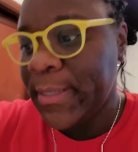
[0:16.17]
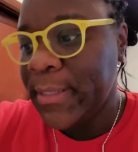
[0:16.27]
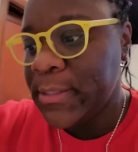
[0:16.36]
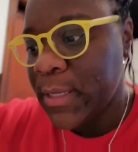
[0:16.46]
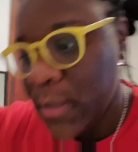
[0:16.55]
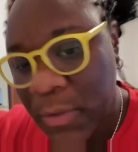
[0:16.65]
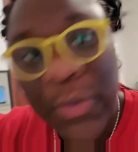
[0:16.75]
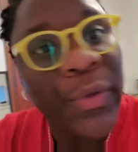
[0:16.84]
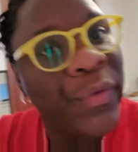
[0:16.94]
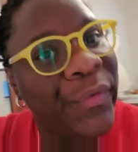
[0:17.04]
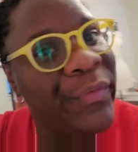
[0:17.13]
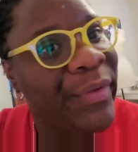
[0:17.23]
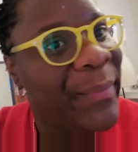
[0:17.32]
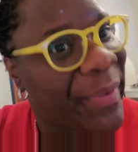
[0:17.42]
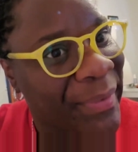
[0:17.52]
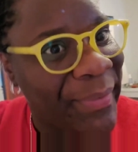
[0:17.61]
detail. So
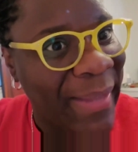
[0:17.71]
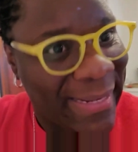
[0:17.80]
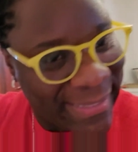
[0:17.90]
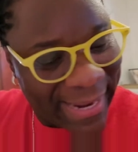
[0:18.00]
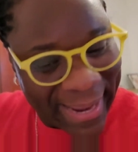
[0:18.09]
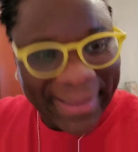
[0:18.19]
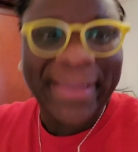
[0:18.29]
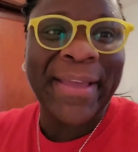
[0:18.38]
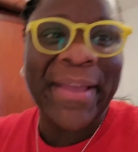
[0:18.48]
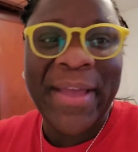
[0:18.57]
we're gonna do that today.